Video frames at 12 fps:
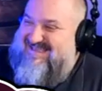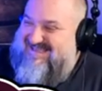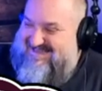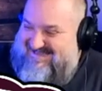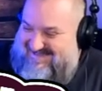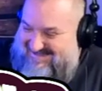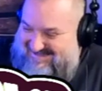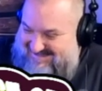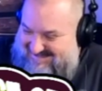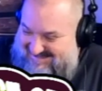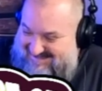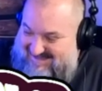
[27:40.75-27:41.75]

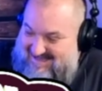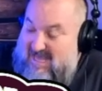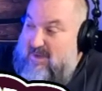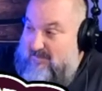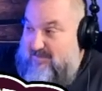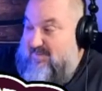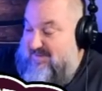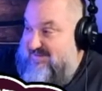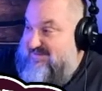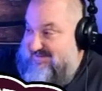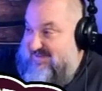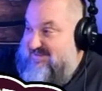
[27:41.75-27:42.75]
But
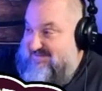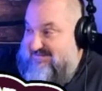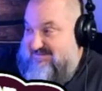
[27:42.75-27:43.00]
in the end,